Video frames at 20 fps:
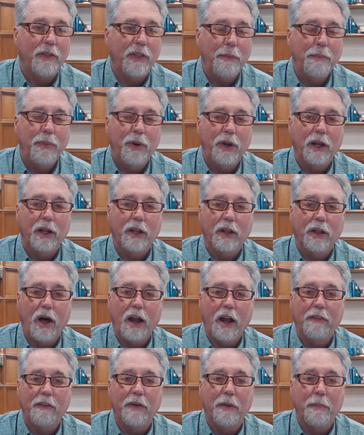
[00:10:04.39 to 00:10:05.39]
They put a
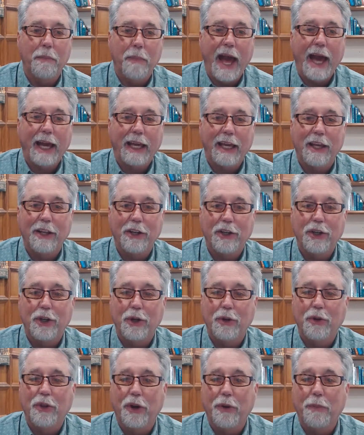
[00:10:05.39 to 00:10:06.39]
lot of it back
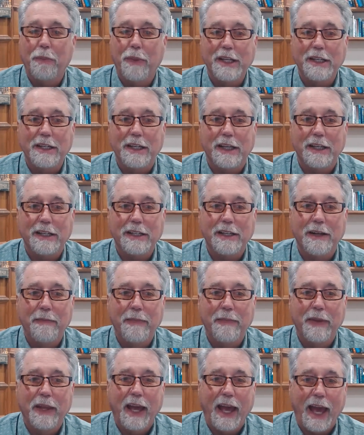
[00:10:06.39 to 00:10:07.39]
into their business,
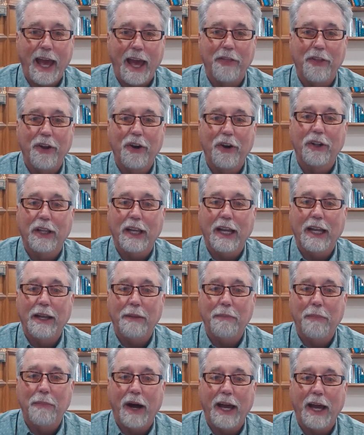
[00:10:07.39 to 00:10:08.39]
and they're
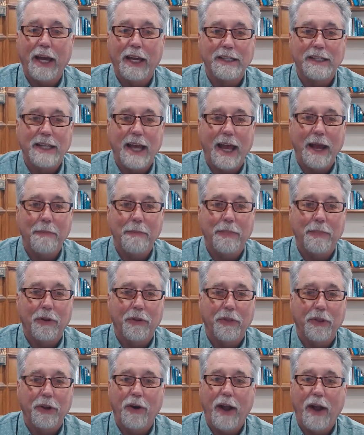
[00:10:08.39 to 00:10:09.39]
leading by
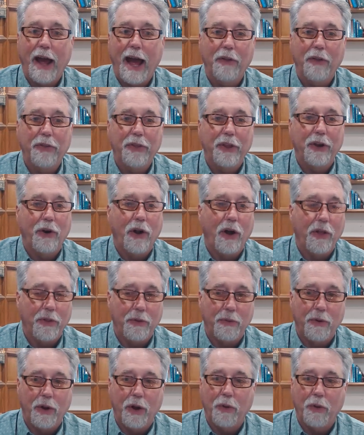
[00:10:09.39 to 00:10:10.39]
example. They're out there on
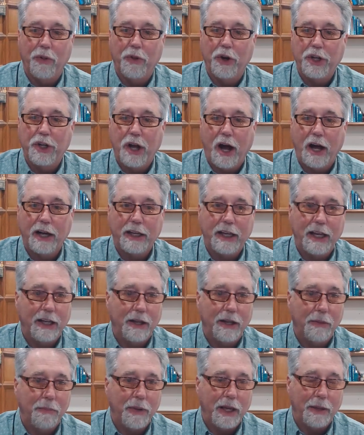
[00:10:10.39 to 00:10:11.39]
the road. They're talking
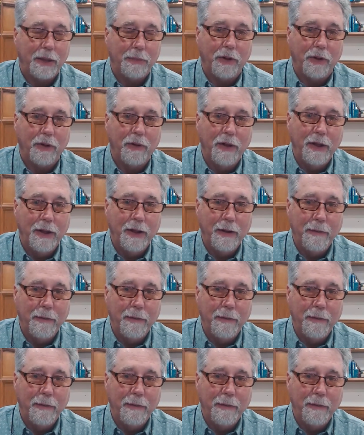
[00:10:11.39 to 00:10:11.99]
to people.